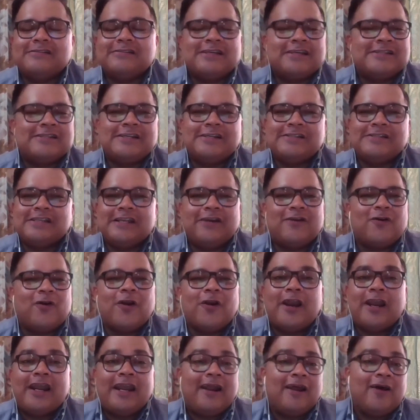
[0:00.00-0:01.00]
years
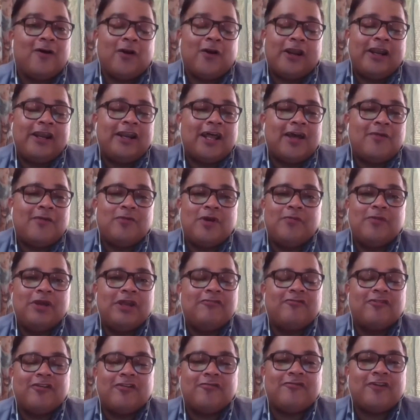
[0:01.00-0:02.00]
later, or any time, maybe
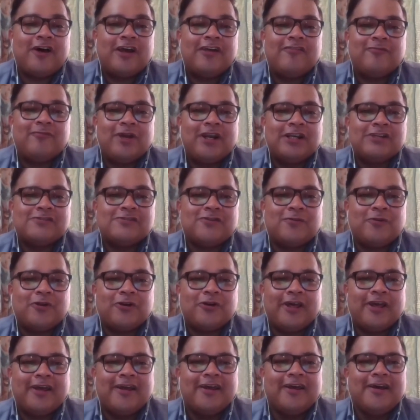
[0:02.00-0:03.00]
in 5 minutes from
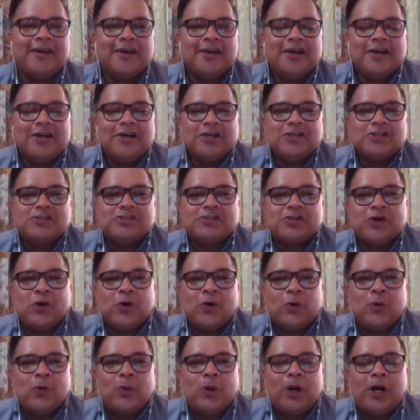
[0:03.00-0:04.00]
today.
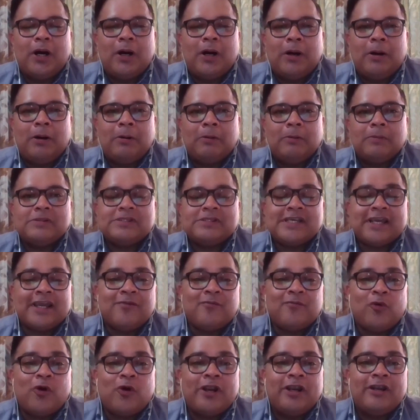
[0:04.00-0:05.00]
So
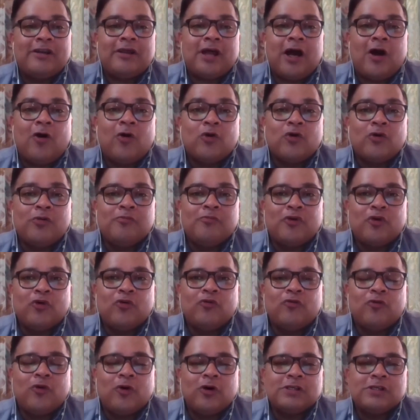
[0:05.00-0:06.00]
second point, how to
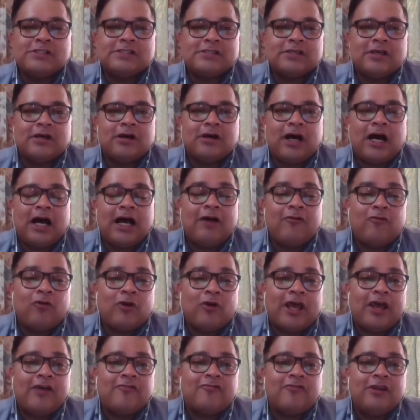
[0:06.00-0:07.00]
improve was what
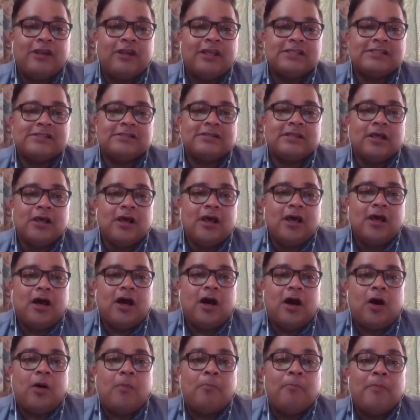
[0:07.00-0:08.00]
I feel is
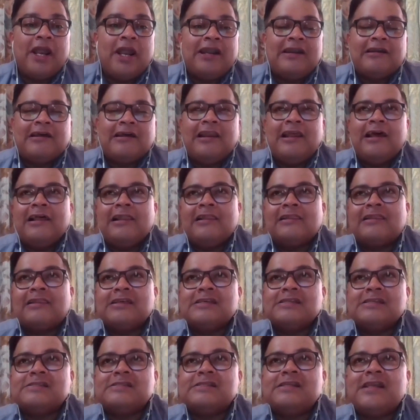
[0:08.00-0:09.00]
mental health
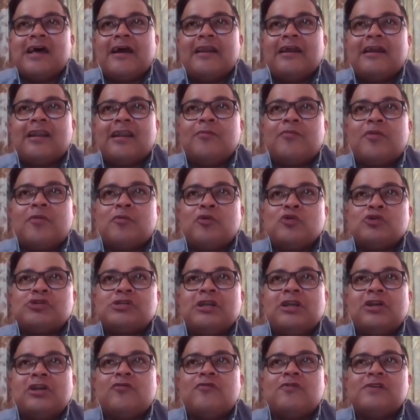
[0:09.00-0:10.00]
is directly
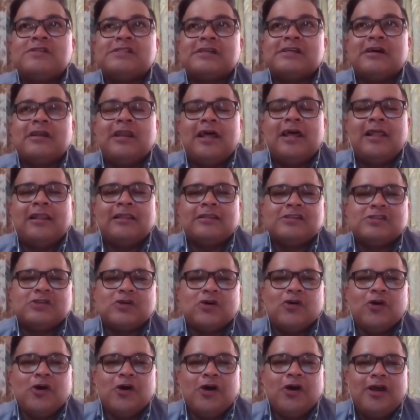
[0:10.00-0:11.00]
proportional to physical health.
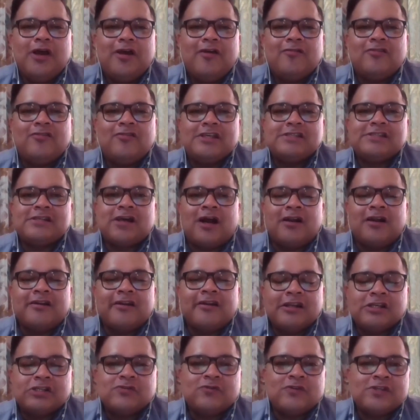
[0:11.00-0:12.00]
So if there's
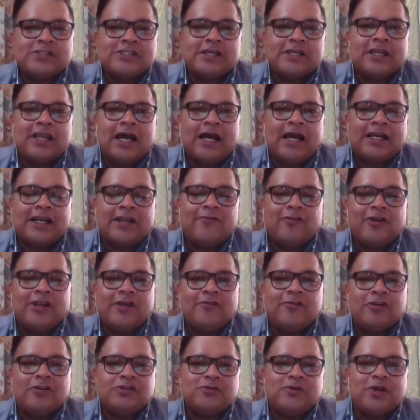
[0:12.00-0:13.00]
continuous physical activity
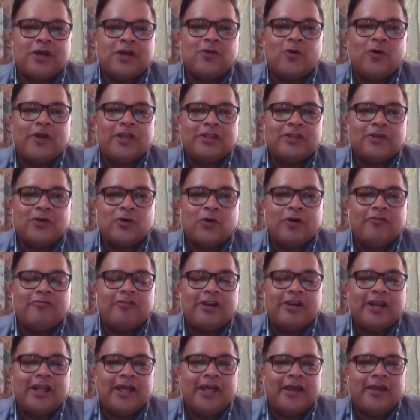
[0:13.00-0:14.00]
which we are going through
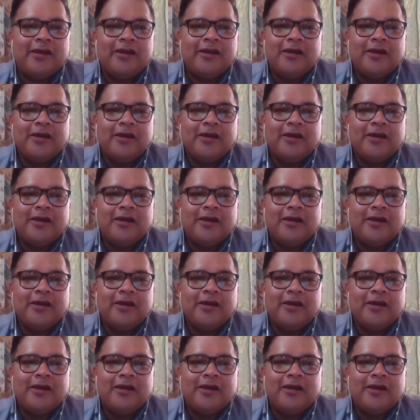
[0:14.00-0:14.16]
every day,